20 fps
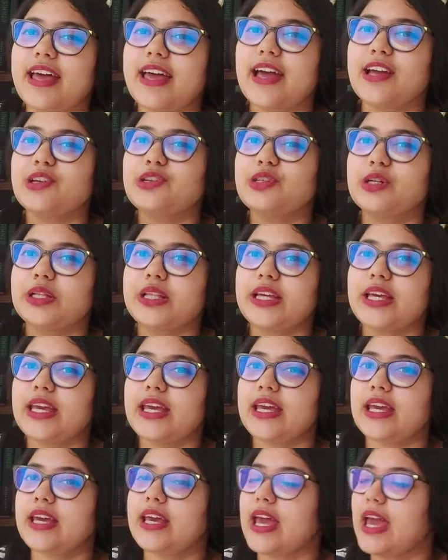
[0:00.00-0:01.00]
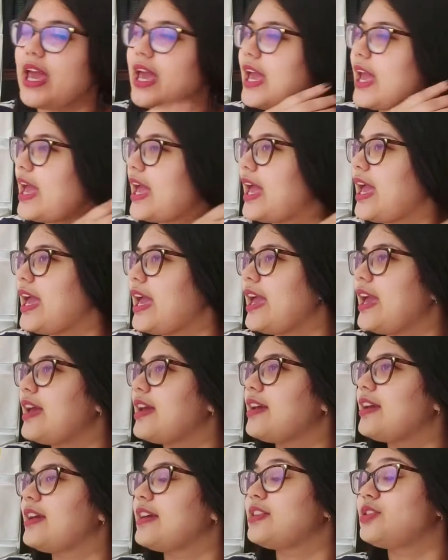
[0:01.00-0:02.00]
is actually
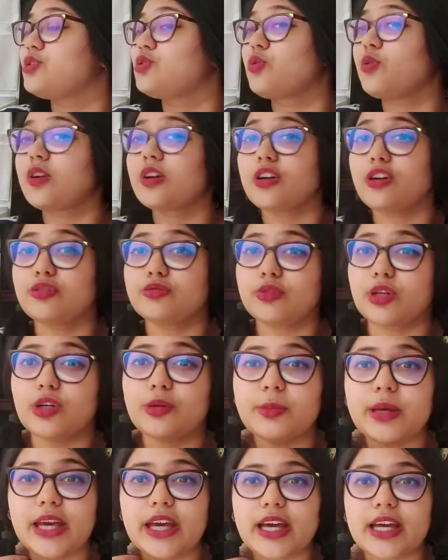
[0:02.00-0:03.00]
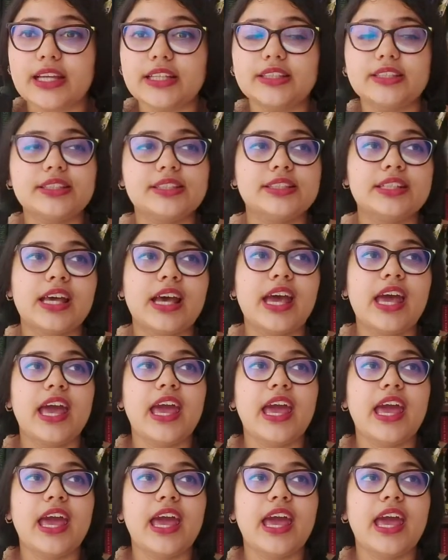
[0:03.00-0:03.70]
a historical romance